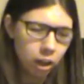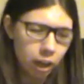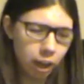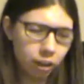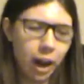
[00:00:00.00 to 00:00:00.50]

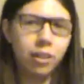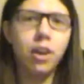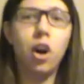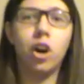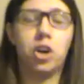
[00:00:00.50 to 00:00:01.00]
It's like
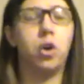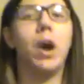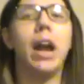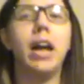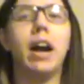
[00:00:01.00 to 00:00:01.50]
they're
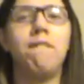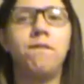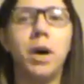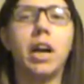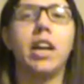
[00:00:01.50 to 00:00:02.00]
creating a
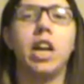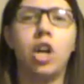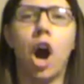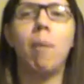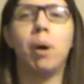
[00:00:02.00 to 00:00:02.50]
fucking
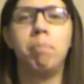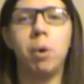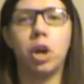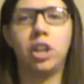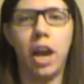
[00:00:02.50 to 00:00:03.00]
comic
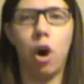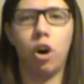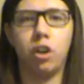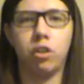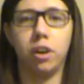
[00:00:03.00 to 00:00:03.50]
book
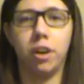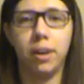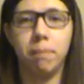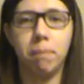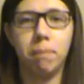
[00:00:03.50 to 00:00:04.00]

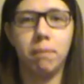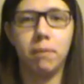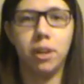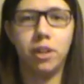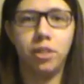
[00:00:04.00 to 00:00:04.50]
character.
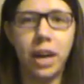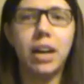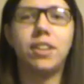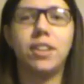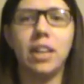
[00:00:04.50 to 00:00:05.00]

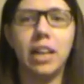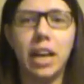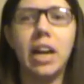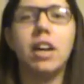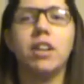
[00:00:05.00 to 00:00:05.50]
This
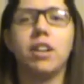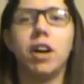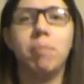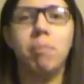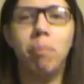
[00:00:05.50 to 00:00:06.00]
is
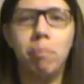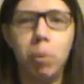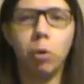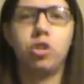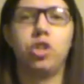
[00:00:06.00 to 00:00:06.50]

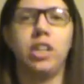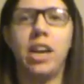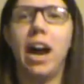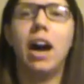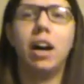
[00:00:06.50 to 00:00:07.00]
bullshit.
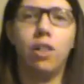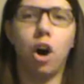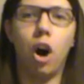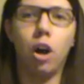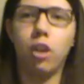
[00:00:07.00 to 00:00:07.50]
Yeah, the
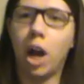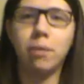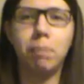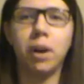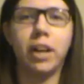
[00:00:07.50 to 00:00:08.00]
uh, the
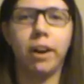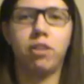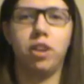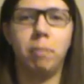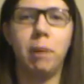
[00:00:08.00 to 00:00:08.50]
comic book
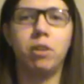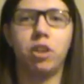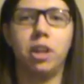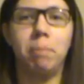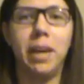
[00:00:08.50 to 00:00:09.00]
character is pretty much
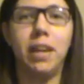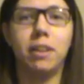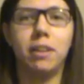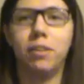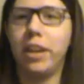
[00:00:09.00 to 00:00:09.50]
going to
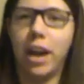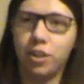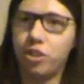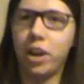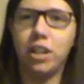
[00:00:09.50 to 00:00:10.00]
be the
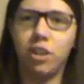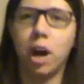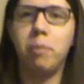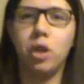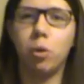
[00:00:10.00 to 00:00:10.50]
S J
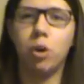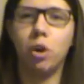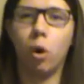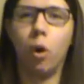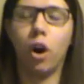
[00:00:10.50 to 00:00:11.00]
W,
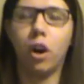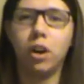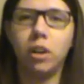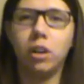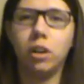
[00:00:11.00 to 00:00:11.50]
or
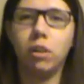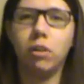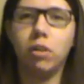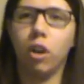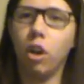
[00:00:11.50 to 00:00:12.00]

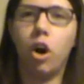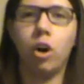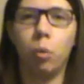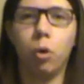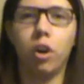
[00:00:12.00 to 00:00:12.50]
the
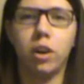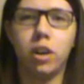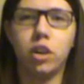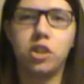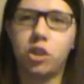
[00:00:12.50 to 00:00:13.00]
longer word,
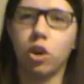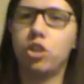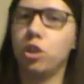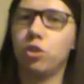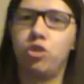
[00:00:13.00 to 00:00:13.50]

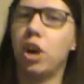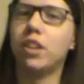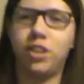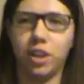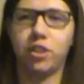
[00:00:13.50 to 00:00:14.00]
social
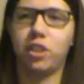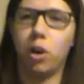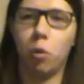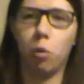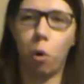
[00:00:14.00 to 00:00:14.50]
justice
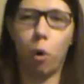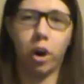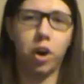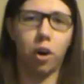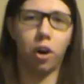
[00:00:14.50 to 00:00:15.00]

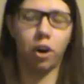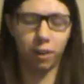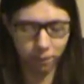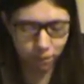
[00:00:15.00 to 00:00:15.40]
warrior.